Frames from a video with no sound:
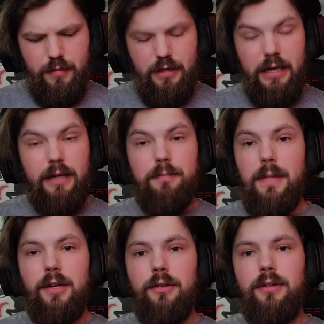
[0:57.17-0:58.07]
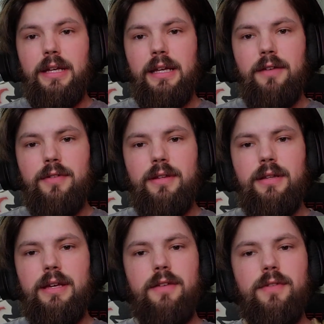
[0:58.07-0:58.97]
like metal, like every
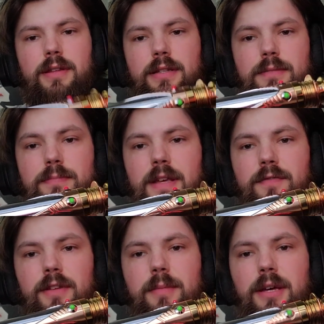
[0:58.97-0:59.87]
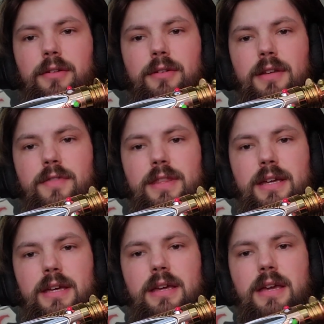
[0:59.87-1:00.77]
it's definitely metal and
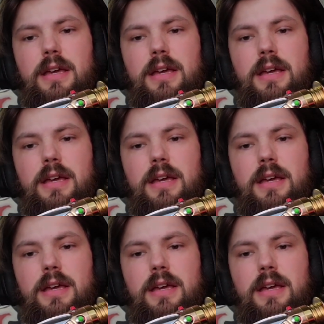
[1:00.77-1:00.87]
everything.